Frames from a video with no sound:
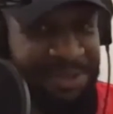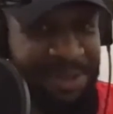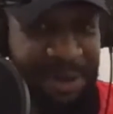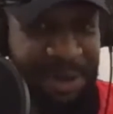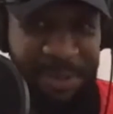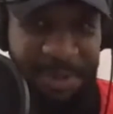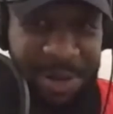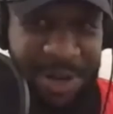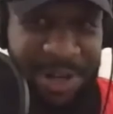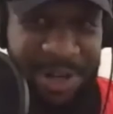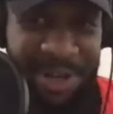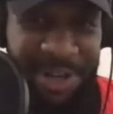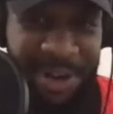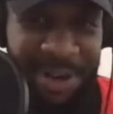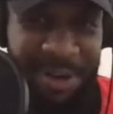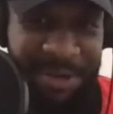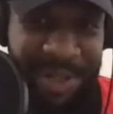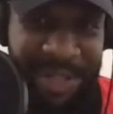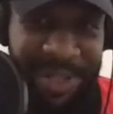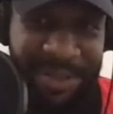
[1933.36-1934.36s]
know where to
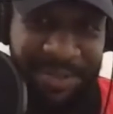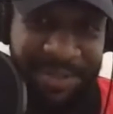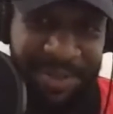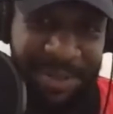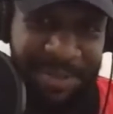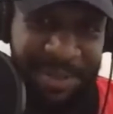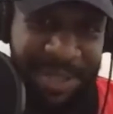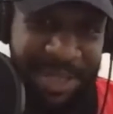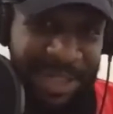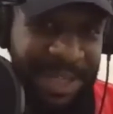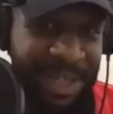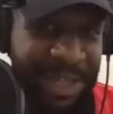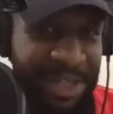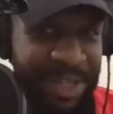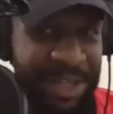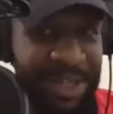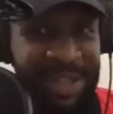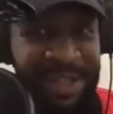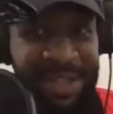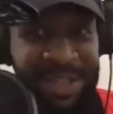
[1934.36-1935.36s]
go with MVP.
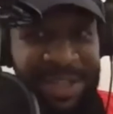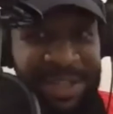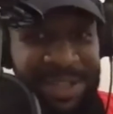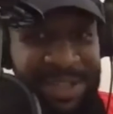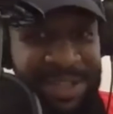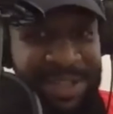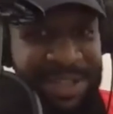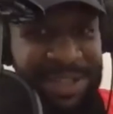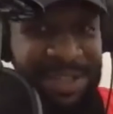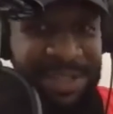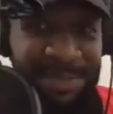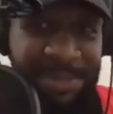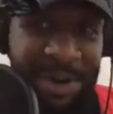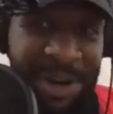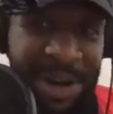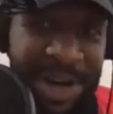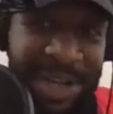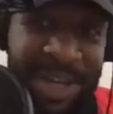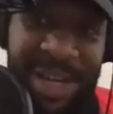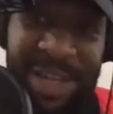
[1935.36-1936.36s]

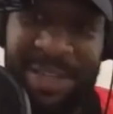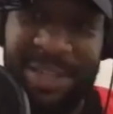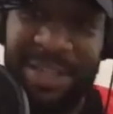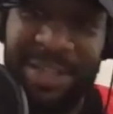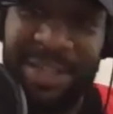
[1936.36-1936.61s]
LeBron got the